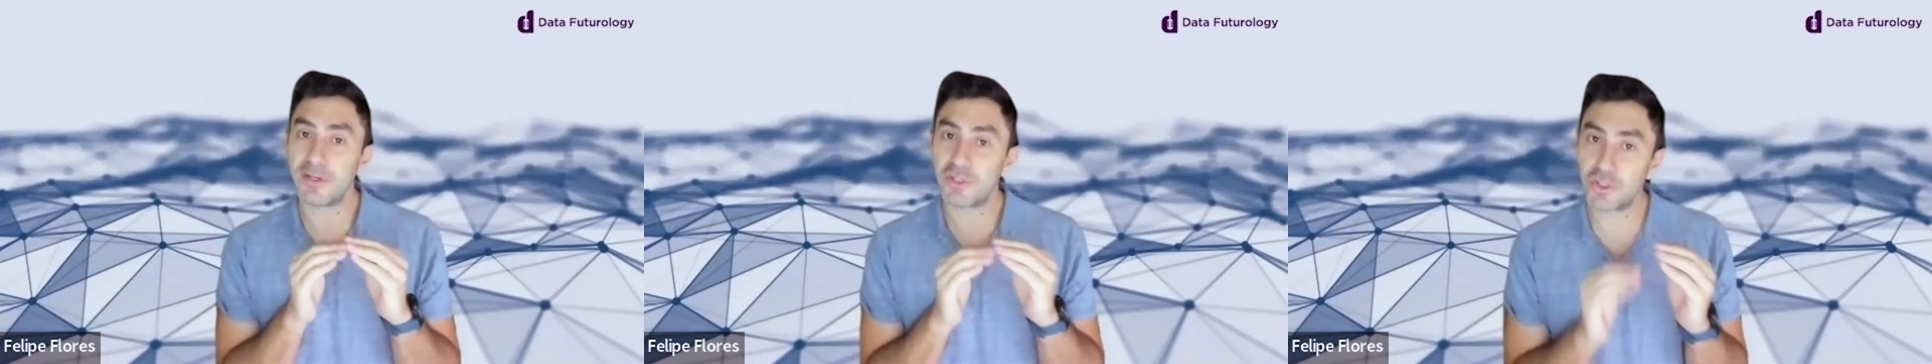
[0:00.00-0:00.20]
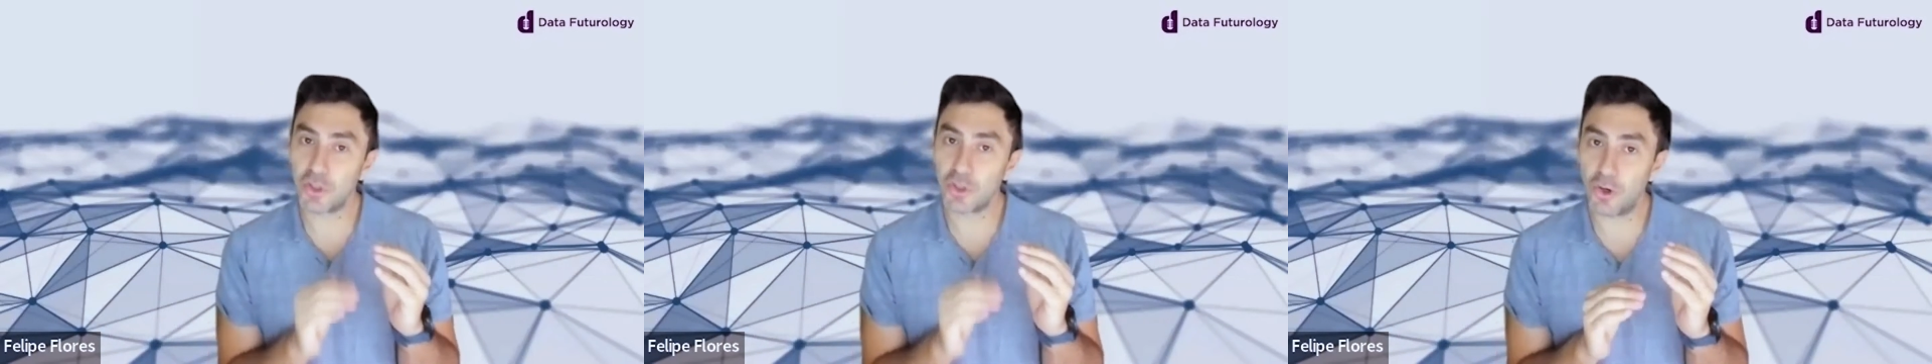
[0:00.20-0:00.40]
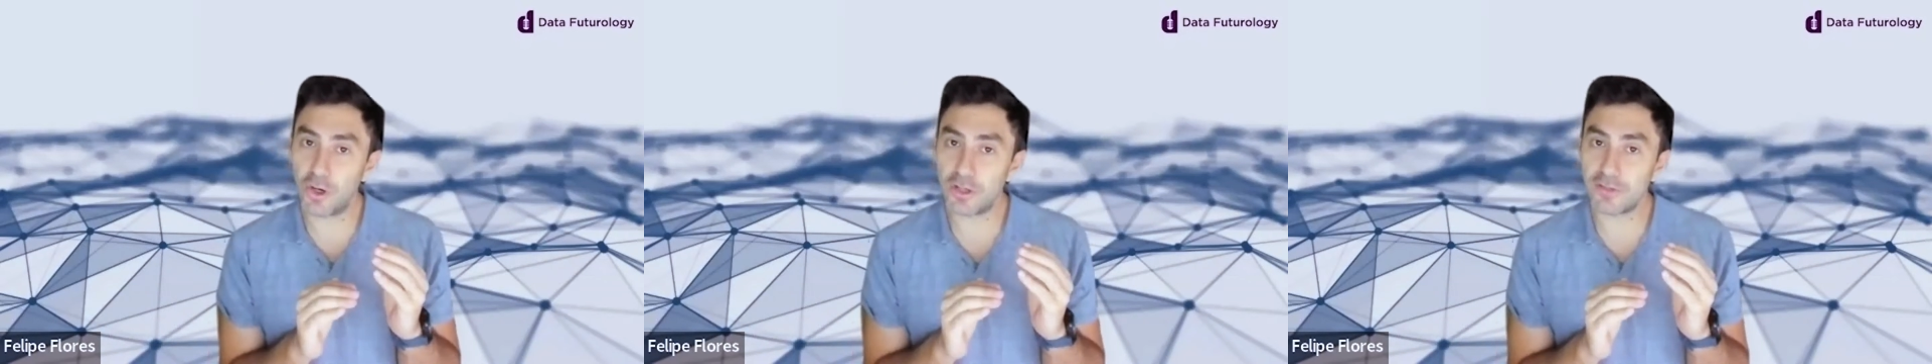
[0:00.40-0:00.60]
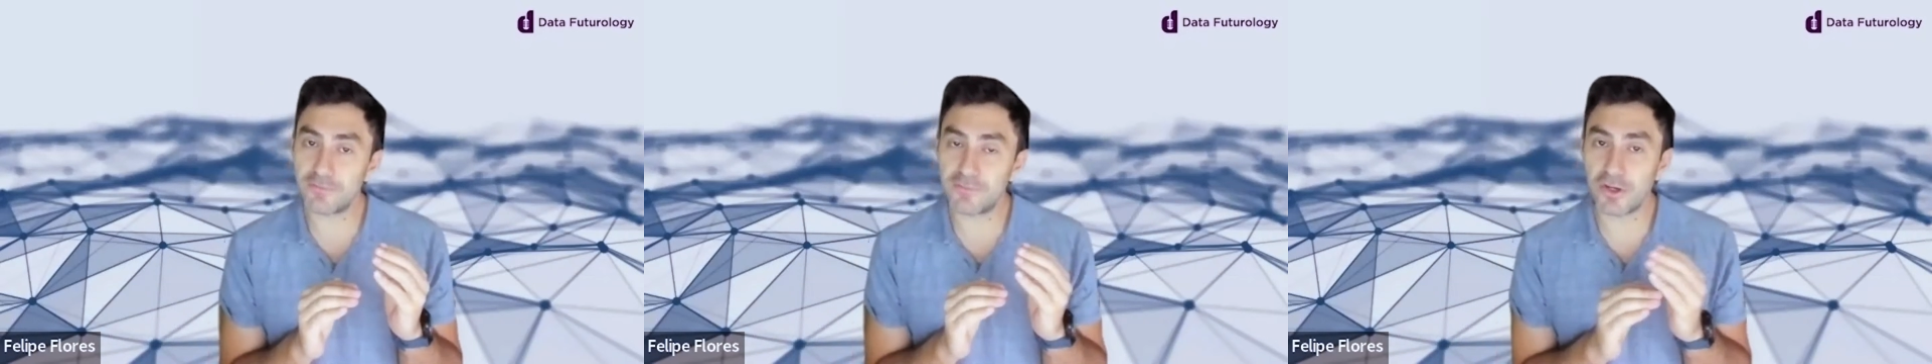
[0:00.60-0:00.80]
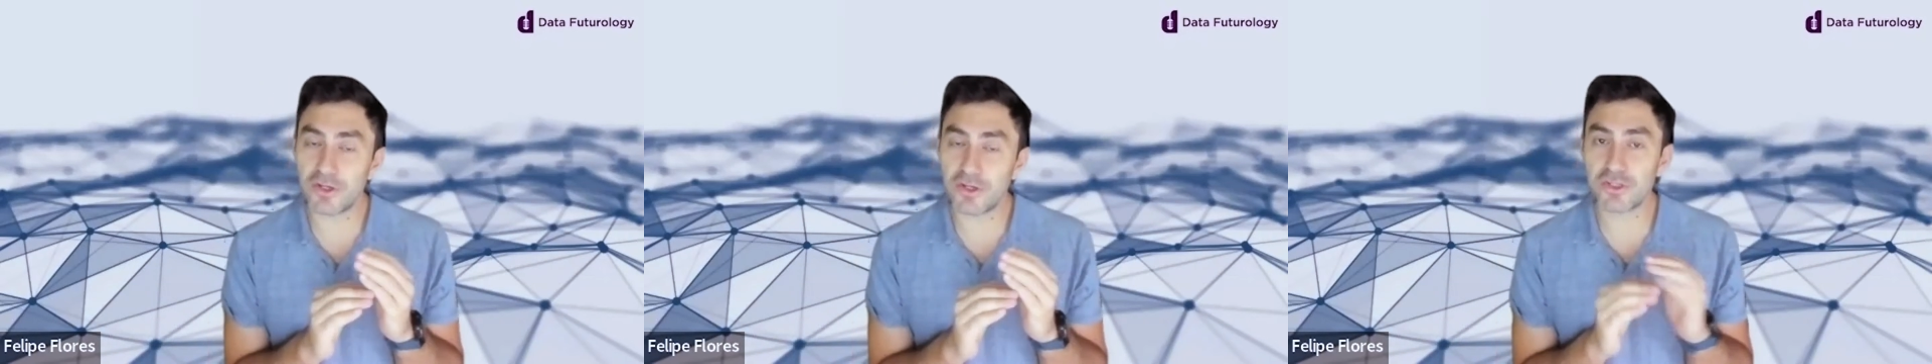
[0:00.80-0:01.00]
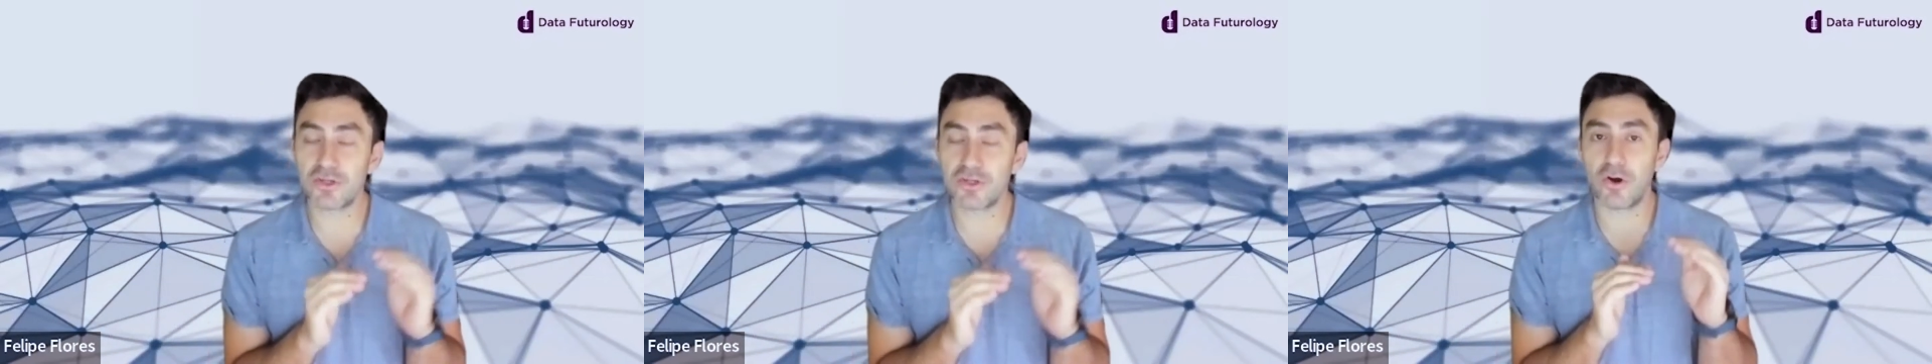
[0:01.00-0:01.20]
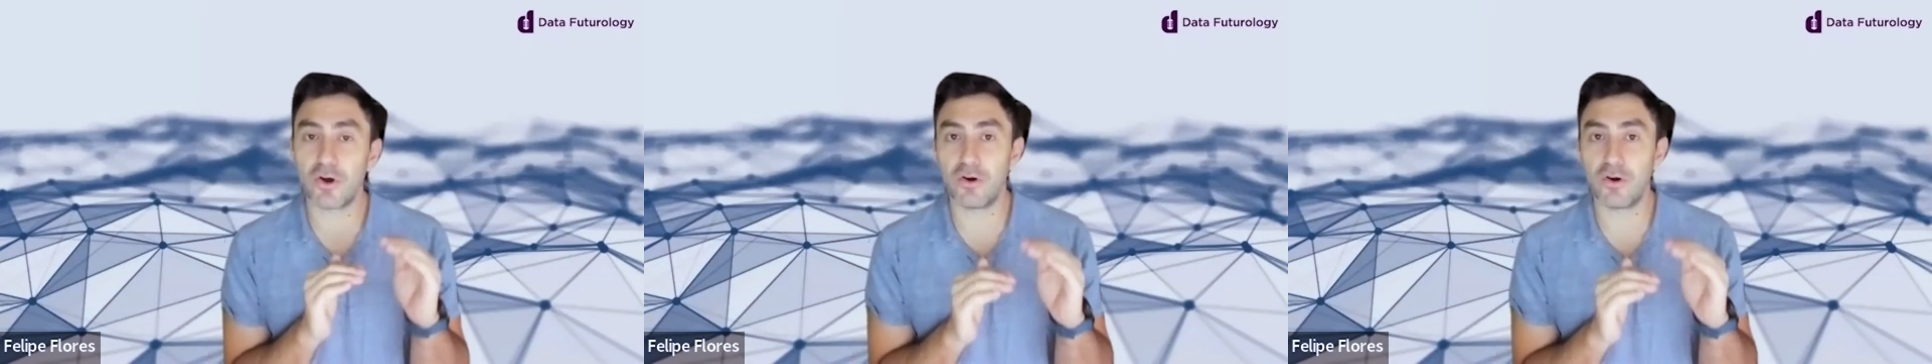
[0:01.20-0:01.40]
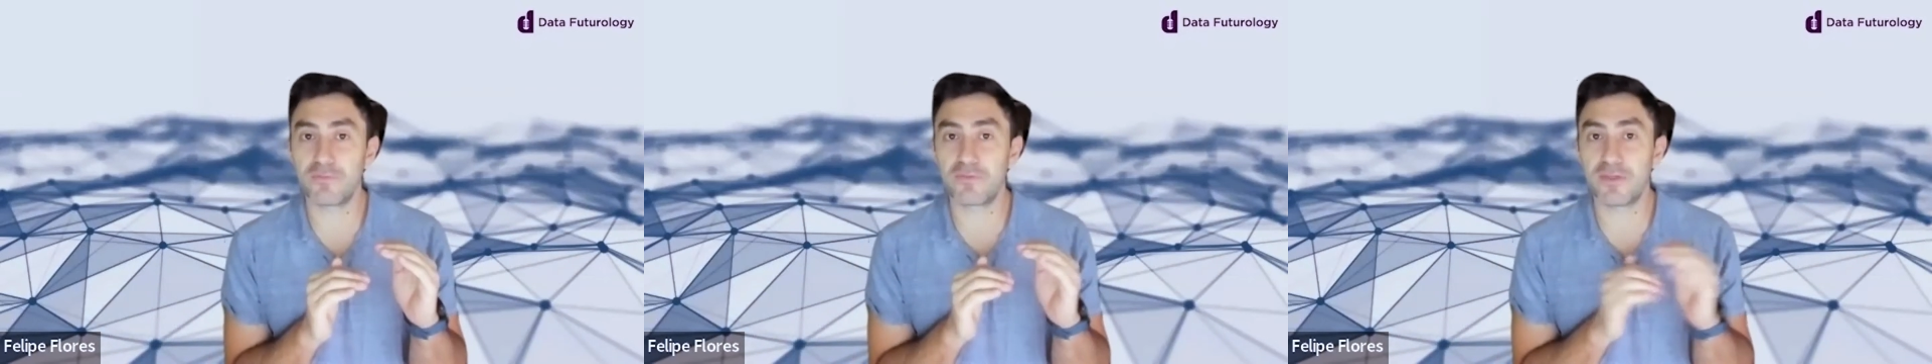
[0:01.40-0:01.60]
short version
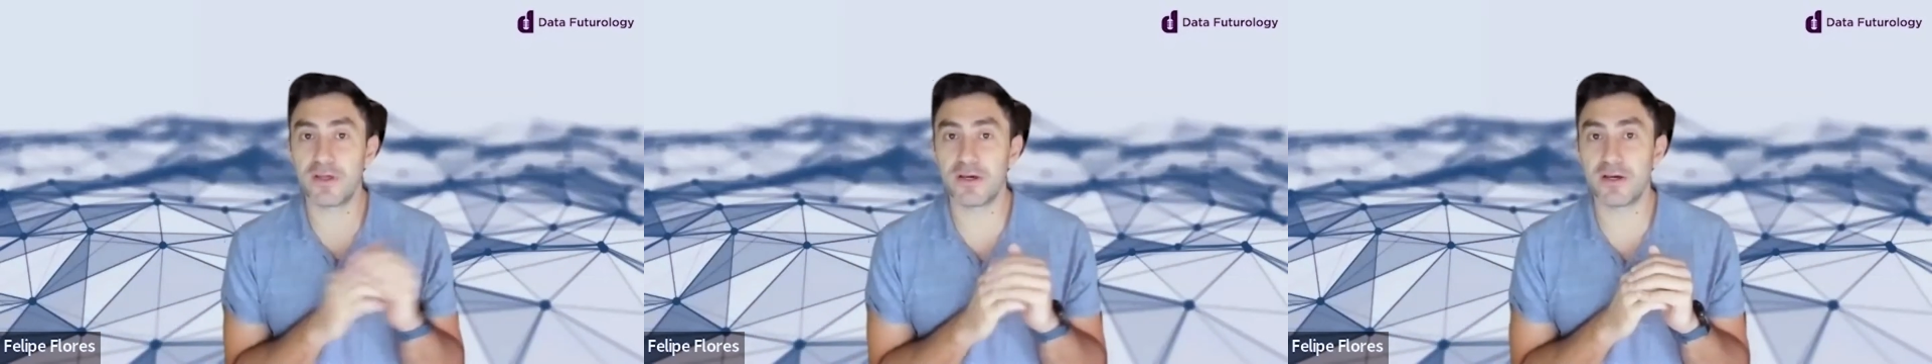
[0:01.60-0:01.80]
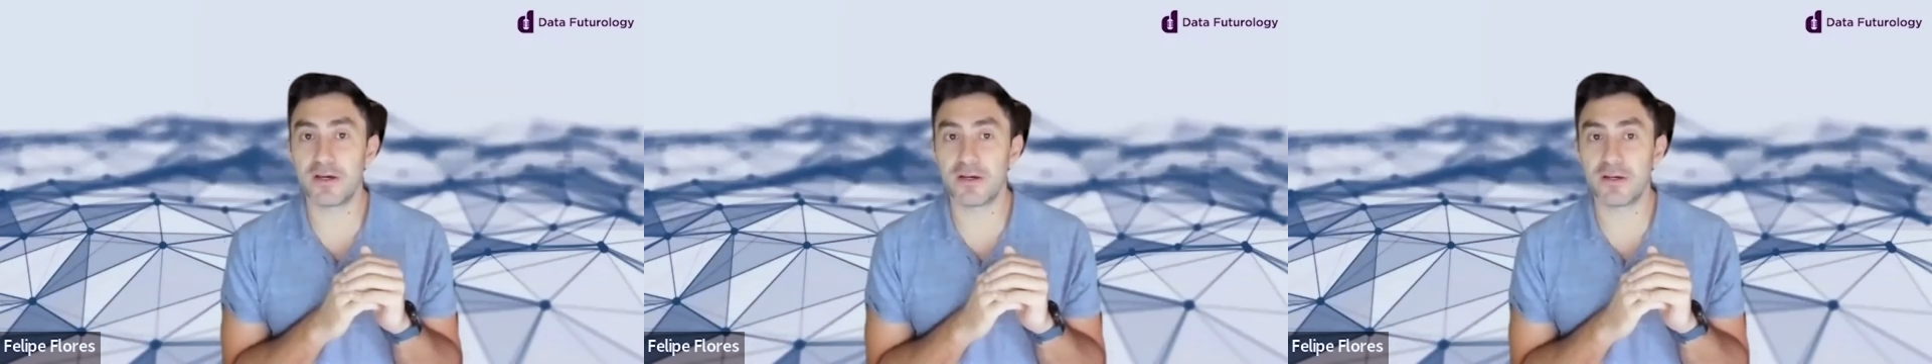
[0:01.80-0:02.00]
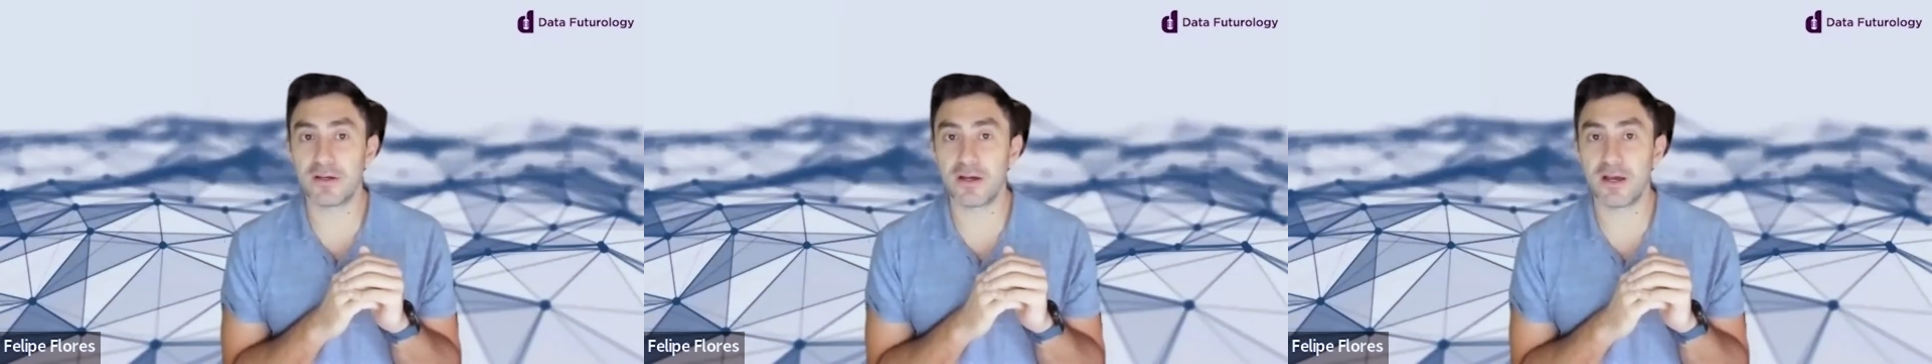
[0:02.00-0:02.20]
of the